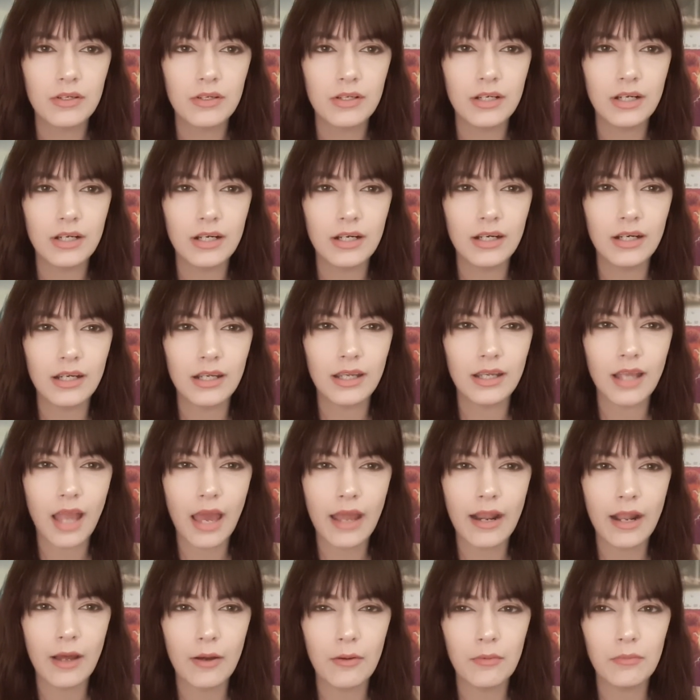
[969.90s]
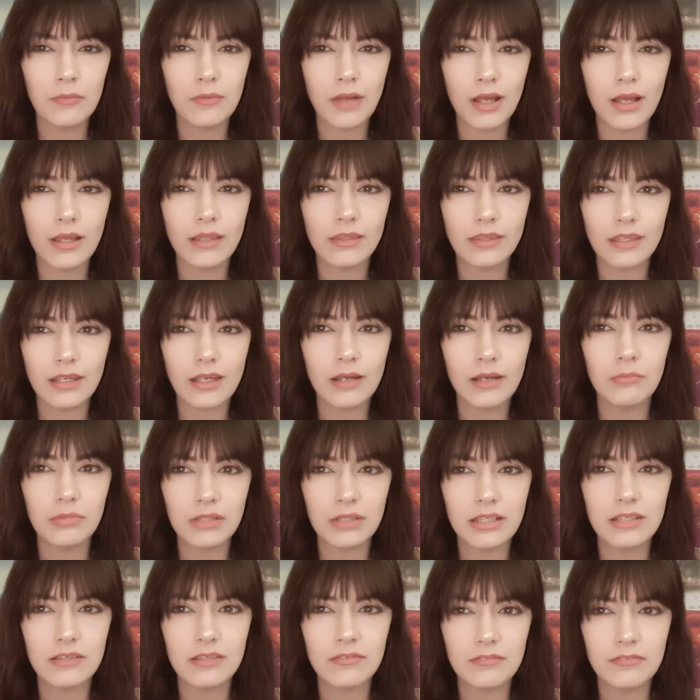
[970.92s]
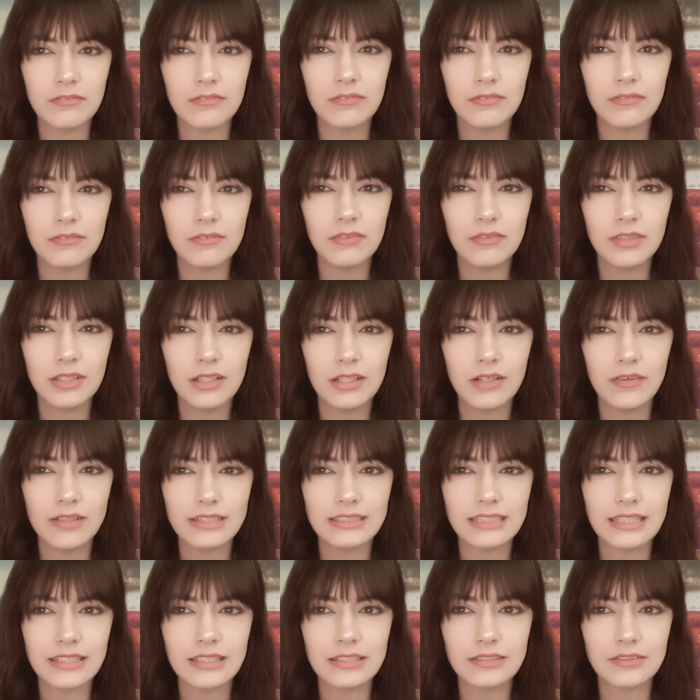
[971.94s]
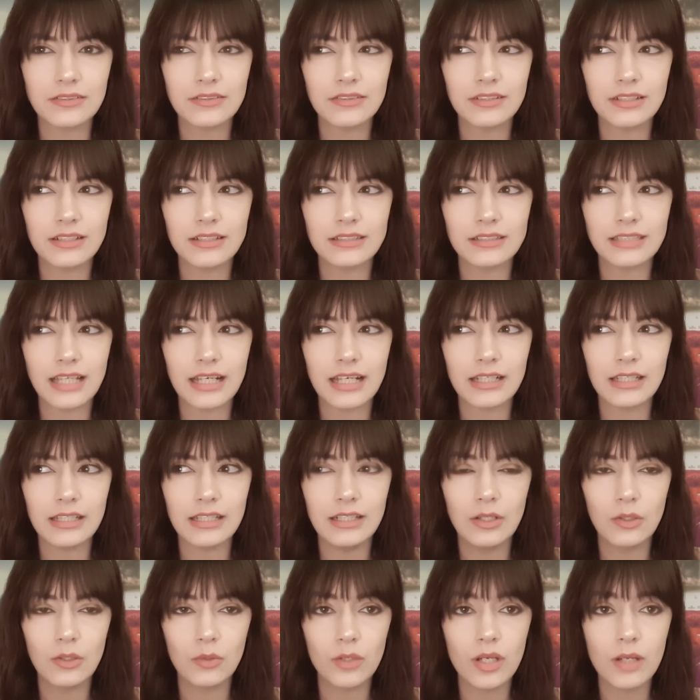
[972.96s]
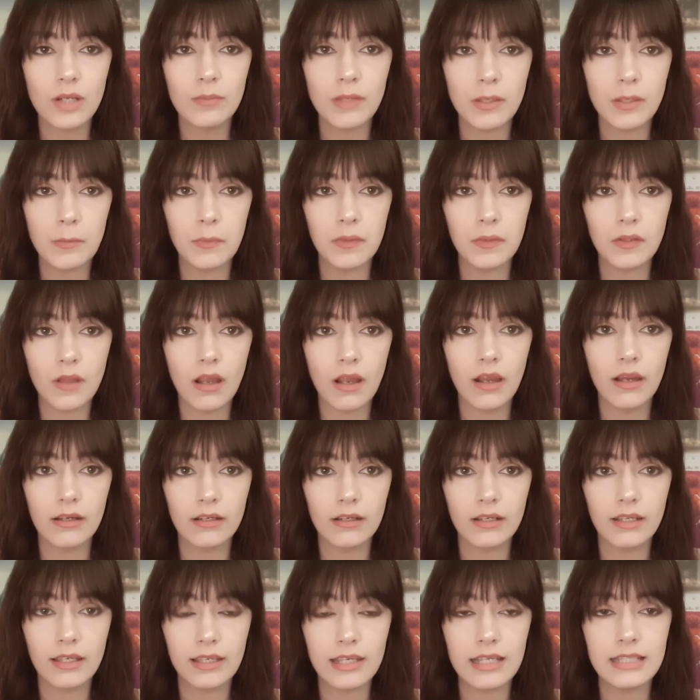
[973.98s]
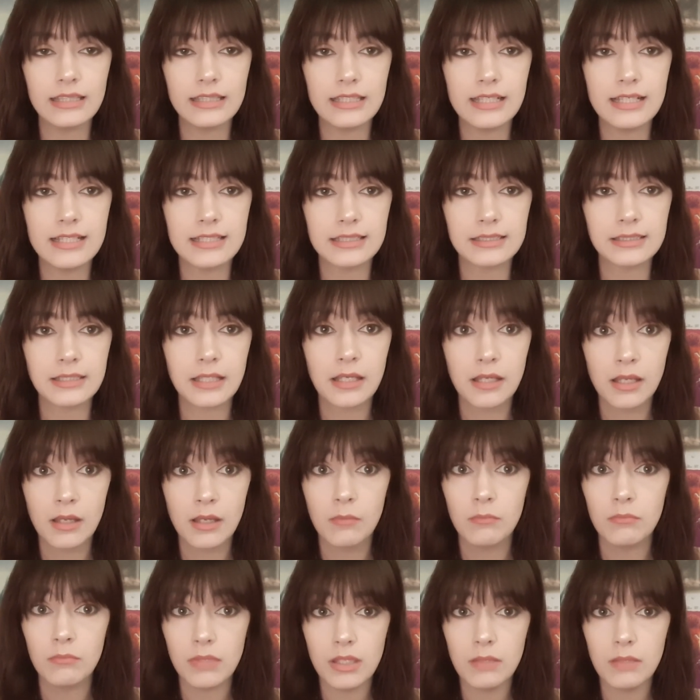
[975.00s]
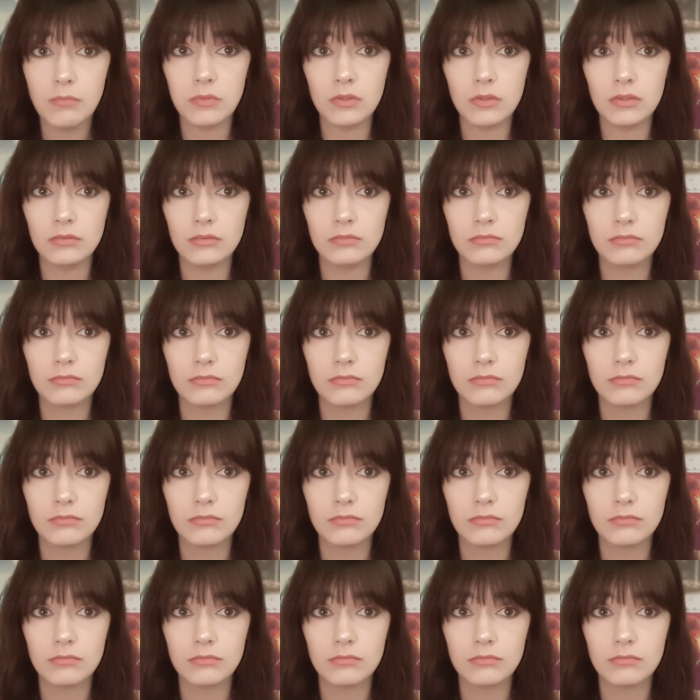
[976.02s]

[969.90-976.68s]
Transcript: I believe, you know, I said this earlier, is that, you know, queer people are, and get this, people.